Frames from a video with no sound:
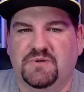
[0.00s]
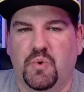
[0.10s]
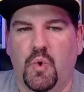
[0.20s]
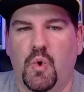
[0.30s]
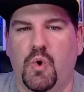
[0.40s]

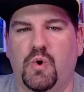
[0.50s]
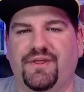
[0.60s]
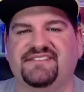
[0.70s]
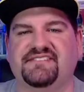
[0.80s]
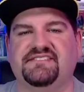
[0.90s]
Ooh,
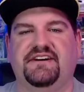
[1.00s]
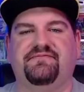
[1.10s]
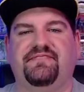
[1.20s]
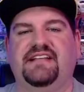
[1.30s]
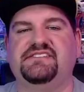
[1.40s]
that's a
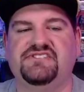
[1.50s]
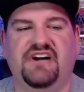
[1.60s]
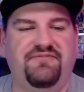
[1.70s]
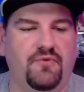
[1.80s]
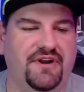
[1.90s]
tough
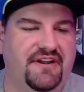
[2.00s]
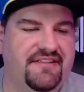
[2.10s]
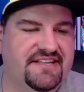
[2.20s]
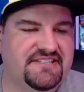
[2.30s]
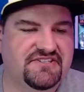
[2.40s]
one.
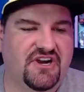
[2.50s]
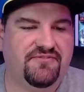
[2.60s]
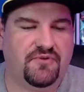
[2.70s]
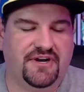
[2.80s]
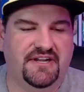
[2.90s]
That's a
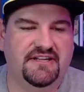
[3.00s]
tough one.